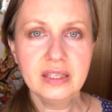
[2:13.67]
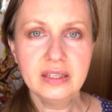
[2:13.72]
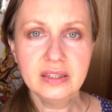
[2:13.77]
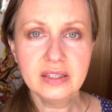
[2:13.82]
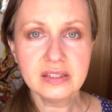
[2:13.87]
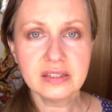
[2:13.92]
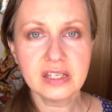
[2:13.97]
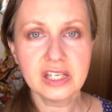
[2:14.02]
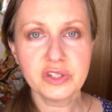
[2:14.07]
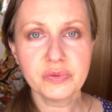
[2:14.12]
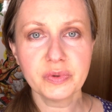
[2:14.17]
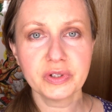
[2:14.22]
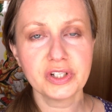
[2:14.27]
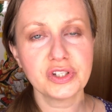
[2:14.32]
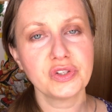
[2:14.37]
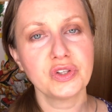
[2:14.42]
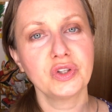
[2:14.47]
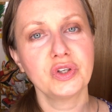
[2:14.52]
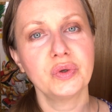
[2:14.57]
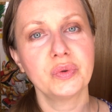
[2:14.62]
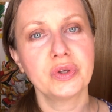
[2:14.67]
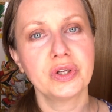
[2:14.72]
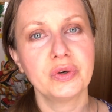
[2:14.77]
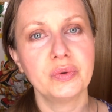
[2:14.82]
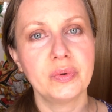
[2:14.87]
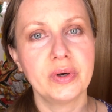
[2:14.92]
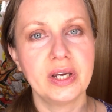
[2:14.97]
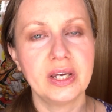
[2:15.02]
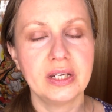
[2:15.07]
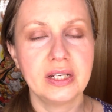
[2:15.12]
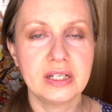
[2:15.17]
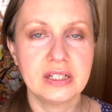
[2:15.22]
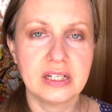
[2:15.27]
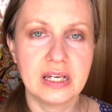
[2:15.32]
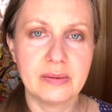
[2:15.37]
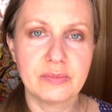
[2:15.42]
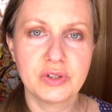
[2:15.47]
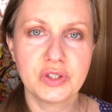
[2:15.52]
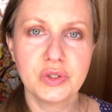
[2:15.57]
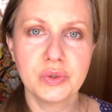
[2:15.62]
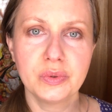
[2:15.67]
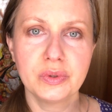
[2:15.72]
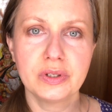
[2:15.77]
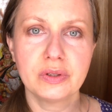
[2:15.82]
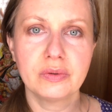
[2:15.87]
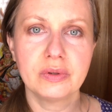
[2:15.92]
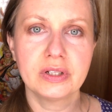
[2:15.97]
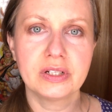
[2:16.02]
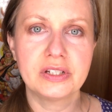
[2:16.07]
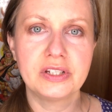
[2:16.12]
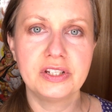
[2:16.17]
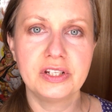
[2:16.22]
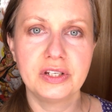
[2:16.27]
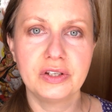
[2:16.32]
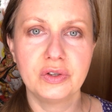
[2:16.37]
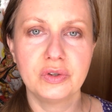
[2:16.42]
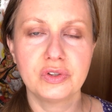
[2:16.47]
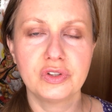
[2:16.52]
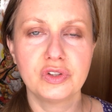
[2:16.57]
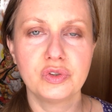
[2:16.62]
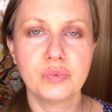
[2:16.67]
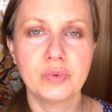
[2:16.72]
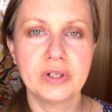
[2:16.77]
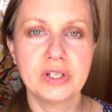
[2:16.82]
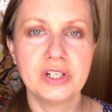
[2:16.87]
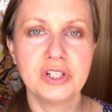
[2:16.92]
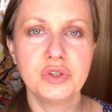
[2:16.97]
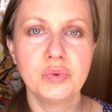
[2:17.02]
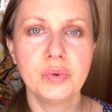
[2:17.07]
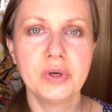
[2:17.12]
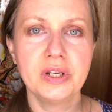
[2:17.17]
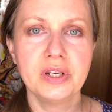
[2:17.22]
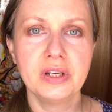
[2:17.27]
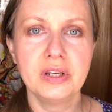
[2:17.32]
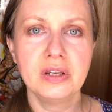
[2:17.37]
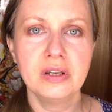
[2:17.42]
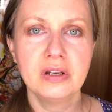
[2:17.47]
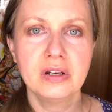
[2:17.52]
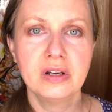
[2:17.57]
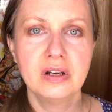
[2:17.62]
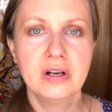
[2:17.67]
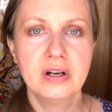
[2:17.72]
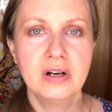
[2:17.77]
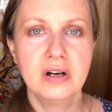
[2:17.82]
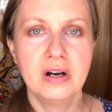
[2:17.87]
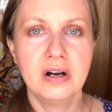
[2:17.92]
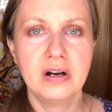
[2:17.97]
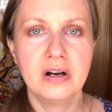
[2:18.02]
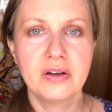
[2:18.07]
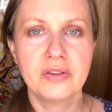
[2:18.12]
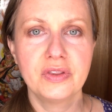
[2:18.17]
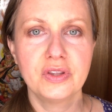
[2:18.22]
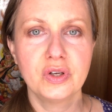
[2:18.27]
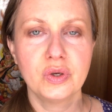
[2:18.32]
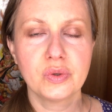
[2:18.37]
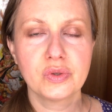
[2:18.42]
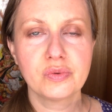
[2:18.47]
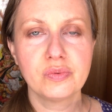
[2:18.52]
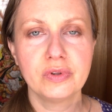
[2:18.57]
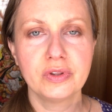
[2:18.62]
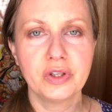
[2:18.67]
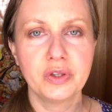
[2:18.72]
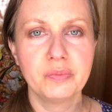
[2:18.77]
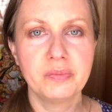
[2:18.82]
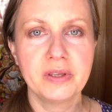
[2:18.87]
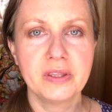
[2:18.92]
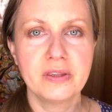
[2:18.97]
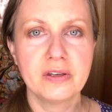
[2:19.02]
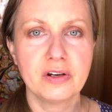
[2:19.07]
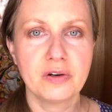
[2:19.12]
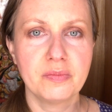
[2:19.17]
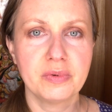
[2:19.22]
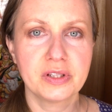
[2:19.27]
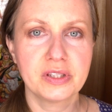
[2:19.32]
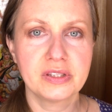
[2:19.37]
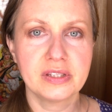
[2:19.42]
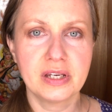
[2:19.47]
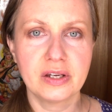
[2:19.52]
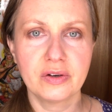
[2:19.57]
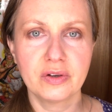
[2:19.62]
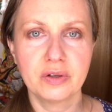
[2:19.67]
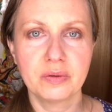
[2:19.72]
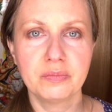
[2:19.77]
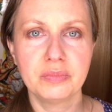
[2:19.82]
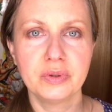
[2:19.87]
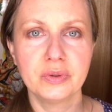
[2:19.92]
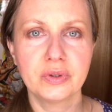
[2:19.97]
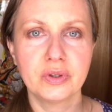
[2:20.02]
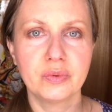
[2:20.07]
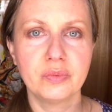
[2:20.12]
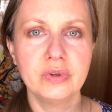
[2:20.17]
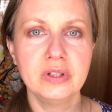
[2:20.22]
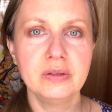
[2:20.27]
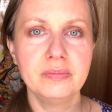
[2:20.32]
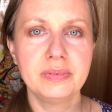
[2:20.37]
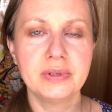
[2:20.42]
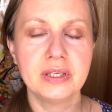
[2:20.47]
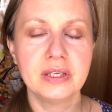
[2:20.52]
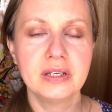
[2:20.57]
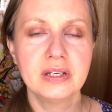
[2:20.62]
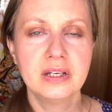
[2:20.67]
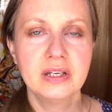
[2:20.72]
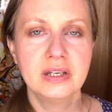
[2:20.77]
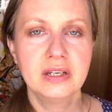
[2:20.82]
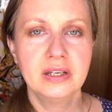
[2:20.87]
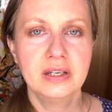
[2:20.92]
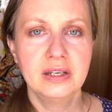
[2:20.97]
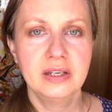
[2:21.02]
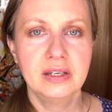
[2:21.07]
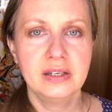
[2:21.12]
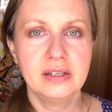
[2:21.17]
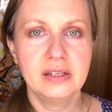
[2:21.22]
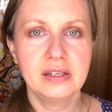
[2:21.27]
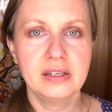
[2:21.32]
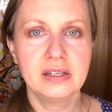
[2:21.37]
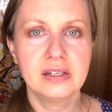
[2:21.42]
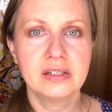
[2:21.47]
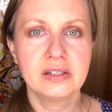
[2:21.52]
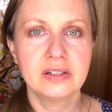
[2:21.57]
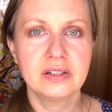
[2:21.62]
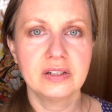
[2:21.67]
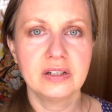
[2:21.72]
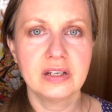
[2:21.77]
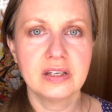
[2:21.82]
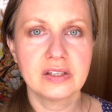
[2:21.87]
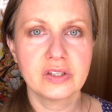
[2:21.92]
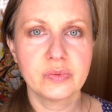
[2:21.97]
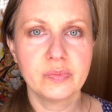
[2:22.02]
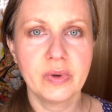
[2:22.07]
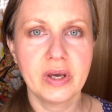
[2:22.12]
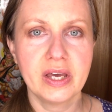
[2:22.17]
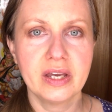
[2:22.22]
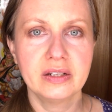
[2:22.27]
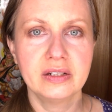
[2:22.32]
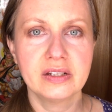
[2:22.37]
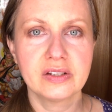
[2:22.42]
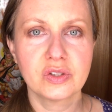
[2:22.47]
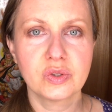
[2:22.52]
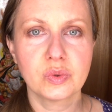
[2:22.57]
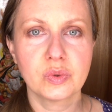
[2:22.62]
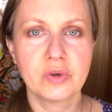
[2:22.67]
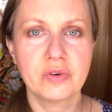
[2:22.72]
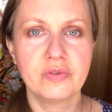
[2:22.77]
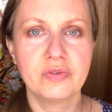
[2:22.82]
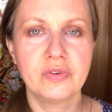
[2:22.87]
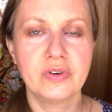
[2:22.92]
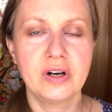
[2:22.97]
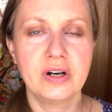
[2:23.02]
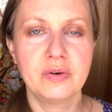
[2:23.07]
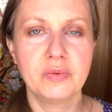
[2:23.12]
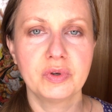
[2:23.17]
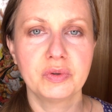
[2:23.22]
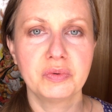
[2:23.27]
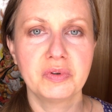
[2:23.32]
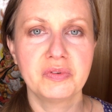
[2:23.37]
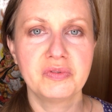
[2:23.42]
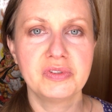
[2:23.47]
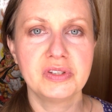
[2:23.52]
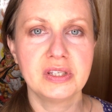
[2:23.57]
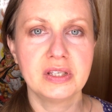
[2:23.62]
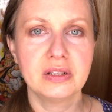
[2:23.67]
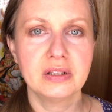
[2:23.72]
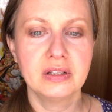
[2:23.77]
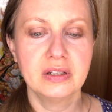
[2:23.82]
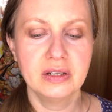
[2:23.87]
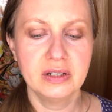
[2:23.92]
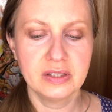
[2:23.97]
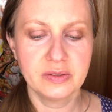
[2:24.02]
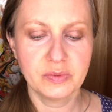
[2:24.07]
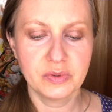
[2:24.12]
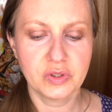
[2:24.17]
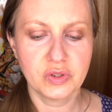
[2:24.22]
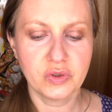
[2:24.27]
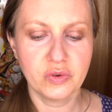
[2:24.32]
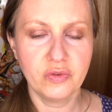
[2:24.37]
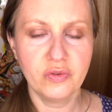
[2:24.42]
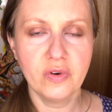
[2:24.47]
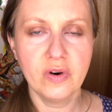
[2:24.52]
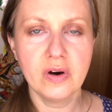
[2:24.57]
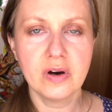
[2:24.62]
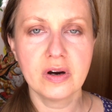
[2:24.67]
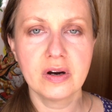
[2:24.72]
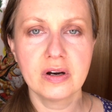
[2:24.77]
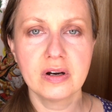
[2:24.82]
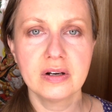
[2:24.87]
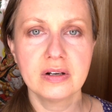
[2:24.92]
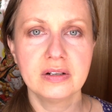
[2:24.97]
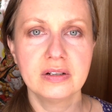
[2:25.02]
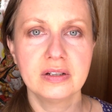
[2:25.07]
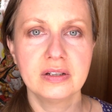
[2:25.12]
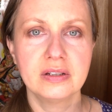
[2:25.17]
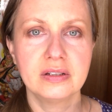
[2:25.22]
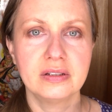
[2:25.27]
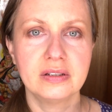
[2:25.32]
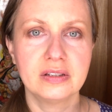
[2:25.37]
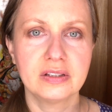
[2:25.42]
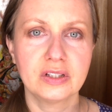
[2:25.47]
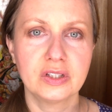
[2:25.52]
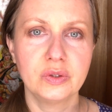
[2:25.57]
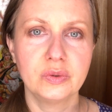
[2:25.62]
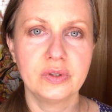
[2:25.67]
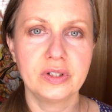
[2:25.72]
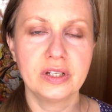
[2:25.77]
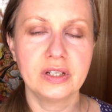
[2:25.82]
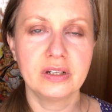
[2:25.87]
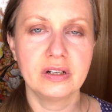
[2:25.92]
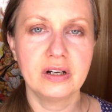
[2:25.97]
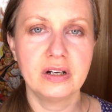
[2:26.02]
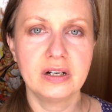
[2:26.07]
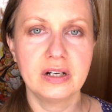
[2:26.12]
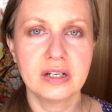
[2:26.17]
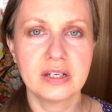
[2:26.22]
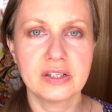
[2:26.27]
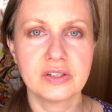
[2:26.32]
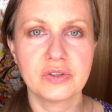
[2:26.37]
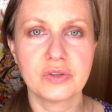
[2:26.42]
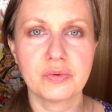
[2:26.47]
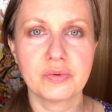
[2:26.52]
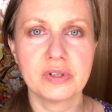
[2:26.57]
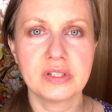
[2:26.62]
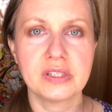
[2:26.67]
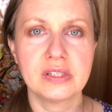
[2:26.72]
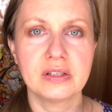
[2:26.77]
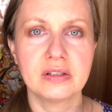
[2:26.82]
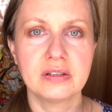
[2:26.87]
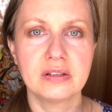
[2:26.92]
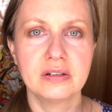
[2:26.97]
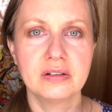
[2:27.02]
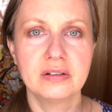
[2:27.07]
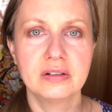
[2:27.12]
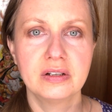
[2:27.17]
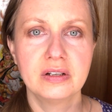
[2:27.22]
this aspect isn't going away anytime soon. It will continue into 2020. The nodes will not be there, but Saturn and Pluto will be. And as bad as sort of what we've seen has been so far, including, I guess, the recent